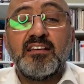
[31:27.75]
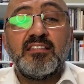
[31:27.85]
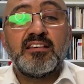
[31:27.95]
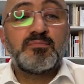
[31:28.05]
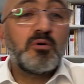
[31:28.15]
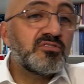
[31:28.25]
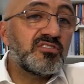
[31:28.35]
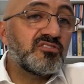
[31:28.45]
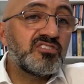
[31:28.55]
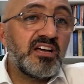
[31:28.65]
the
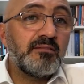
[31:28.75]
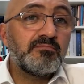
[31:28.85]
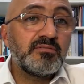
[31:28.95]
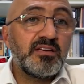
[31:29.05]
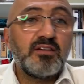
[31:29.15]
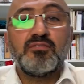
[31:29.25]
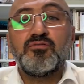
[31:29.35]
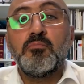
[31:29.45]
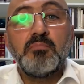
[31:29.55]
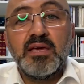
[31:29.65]
sponsorship.
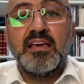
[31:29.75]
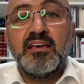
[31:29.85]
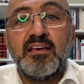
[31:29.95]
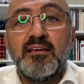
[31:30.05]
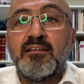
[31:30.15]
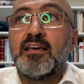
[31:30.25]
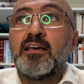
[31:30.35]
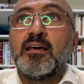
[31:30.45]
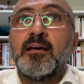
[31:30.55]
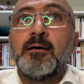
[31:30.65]
For me,
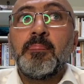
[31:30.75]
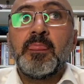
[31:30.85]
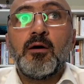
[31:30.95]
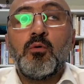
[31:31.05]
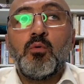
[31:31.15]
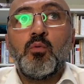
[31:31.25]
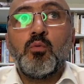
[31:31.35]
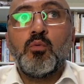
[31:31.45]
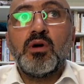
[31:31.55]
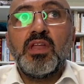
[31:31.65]

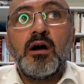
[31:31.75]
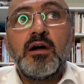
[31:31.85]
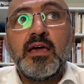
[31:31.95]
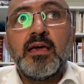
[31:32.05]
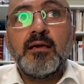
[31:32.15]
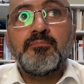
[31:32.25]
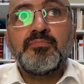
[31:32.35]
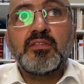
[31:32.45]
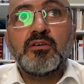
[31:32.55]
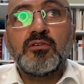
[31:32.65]
when I
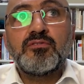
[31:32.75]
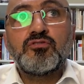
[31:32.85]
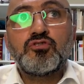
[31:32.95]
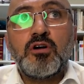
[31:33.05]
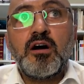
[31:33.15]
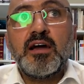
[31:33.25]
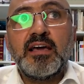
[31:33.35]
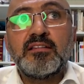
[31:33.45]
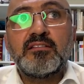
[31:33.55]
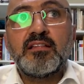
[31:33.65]

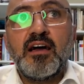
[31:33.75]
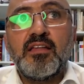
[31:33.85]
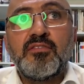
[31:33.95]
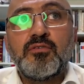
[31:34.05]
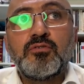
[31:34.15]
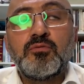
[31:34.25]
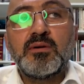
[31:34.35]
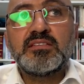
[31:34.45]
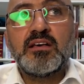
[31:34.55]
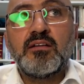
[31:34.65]
tried and I thought to
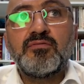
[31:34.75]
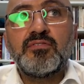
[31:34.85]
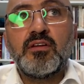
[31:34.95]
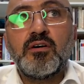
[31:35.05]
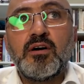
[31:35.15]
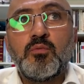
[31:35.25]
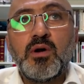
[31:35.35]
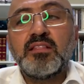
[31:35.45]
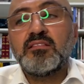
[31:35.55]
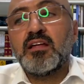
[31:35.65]
myself, I
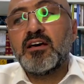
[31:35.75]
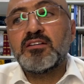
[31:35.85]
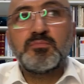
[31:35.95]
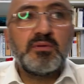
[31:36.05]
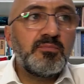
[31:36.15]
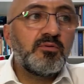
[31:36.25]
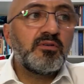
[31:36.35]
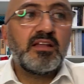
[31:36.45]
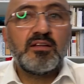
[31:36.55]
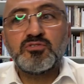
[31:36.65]
went and I asked
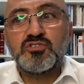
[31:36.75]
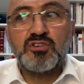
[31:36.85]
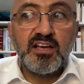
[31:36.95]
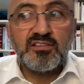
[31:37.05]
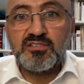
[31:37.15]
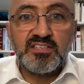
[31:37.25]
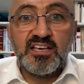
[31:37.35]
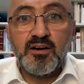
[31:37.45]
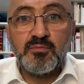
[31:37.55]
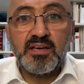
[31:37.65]
people and I was trying to see
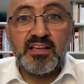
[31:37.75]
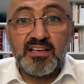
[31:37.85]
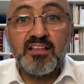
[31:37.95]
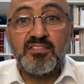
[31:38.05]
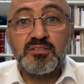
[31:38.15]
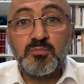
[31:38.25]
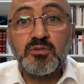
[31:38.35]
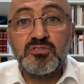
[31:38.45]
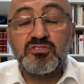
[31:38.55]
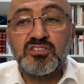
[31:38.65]
how I'm going to get the
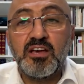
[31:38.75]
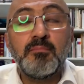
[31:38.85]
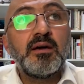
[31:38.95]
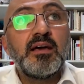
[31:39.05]
sponsorship.